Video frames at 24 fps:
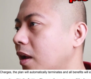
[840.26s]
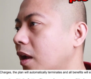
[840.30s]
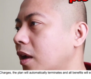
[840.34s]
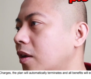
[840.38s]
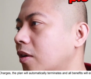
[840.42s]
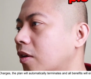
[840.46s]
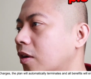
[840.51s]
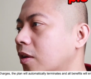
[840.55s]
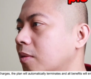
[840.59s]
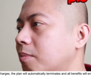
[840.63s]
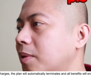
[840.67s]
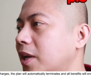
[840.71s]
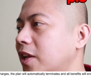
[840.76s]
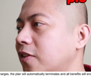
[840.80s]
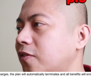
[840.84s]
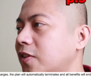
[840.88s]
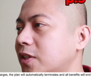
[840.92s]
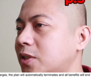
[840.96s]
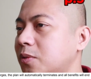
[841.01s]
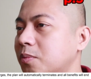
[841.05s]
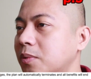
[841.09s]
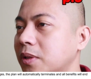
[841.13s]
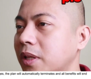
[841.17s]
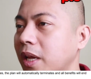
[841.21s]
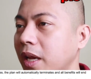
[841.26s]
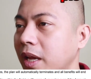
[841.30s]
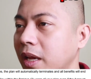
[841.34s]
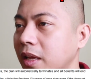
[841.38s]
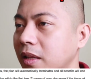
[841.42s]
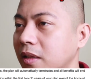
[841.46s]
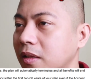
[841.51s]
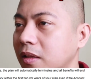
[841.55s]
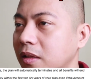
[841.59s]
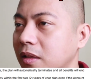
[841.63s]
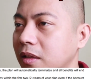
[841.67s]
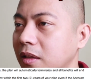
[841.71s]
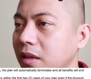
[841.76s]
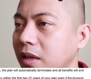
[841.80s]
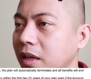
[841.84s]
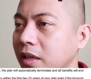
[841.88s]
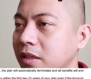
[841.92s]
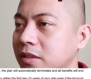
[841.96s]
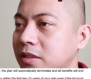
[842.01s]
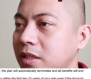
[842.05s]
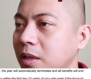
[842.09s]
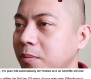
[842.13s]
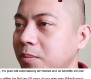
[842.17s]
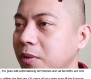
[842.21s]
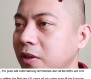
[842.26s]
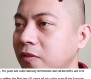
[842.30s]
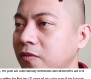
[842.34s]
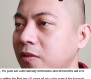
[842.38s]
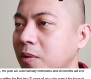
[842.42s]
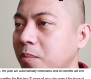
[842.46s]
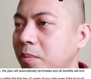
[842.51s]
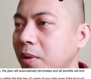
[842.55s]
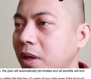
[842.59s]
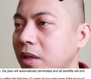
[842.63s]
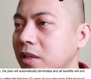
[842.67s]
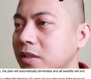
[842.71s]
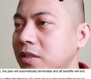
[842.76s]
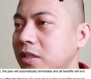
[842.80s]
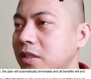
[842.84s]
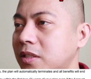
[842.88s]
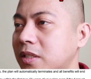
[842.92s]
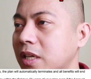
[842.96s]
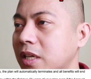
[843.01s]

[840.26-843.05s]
And all benefits will end except if the policy